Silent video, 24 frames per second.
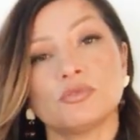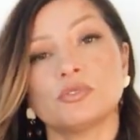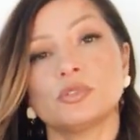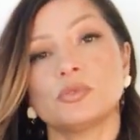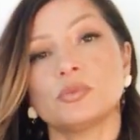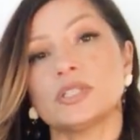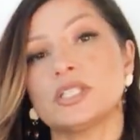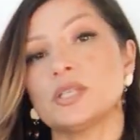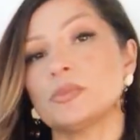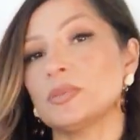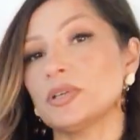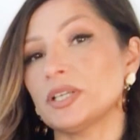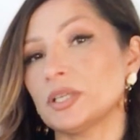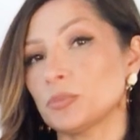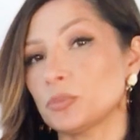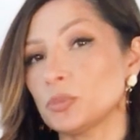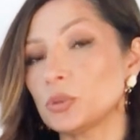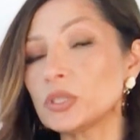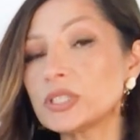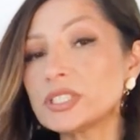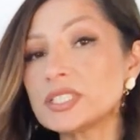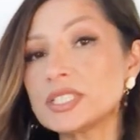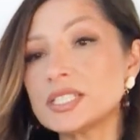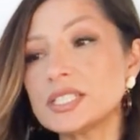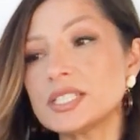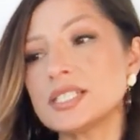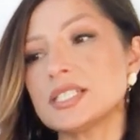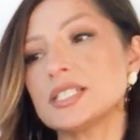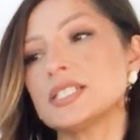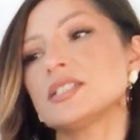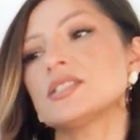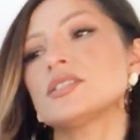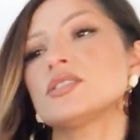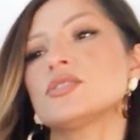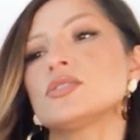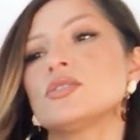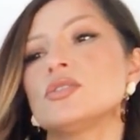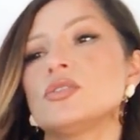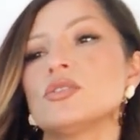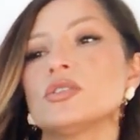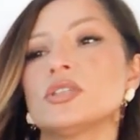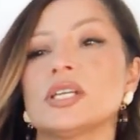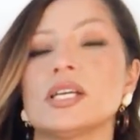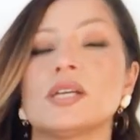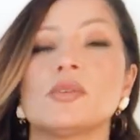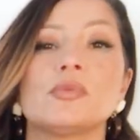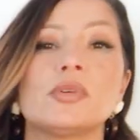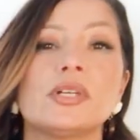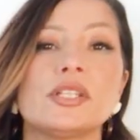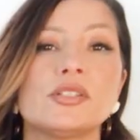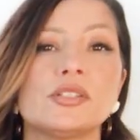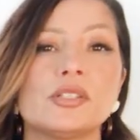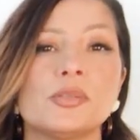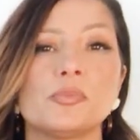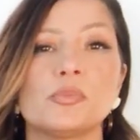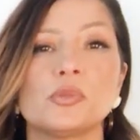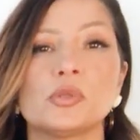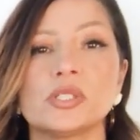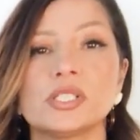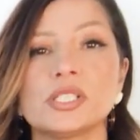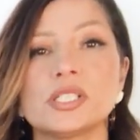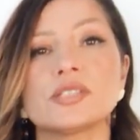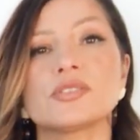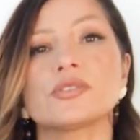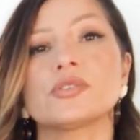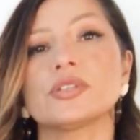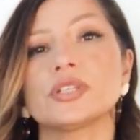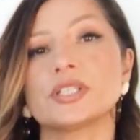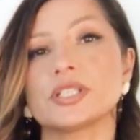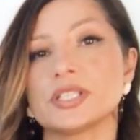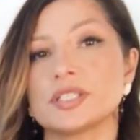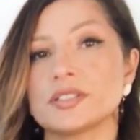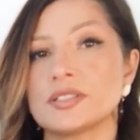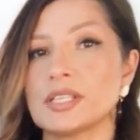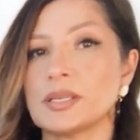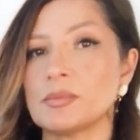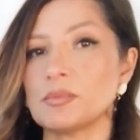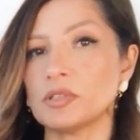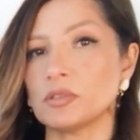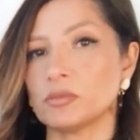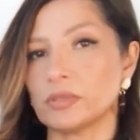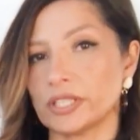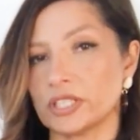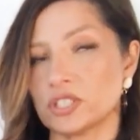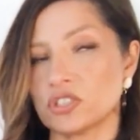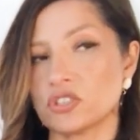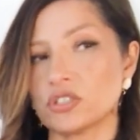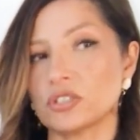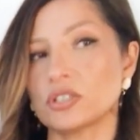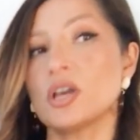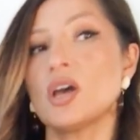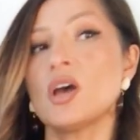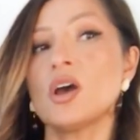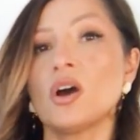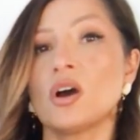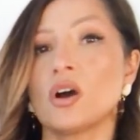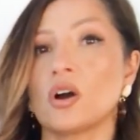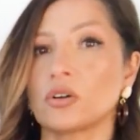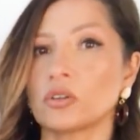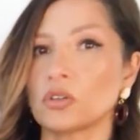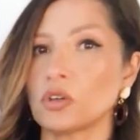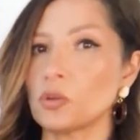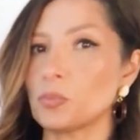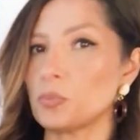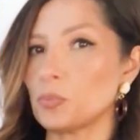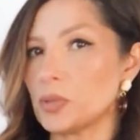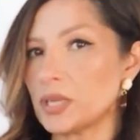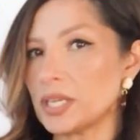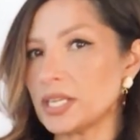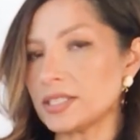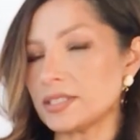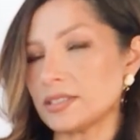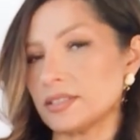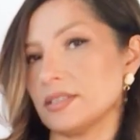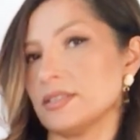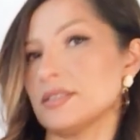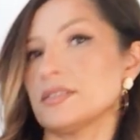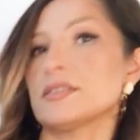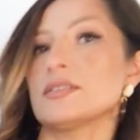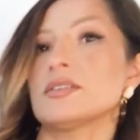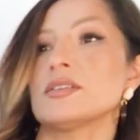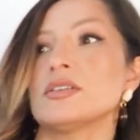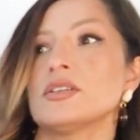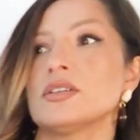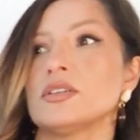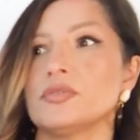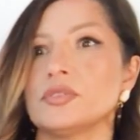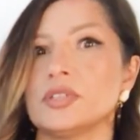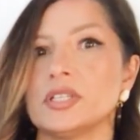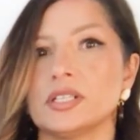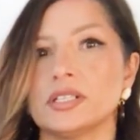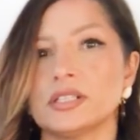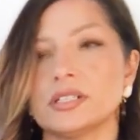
for when you're buying prints is to look at whether the print is going in the same direction on all pieces of the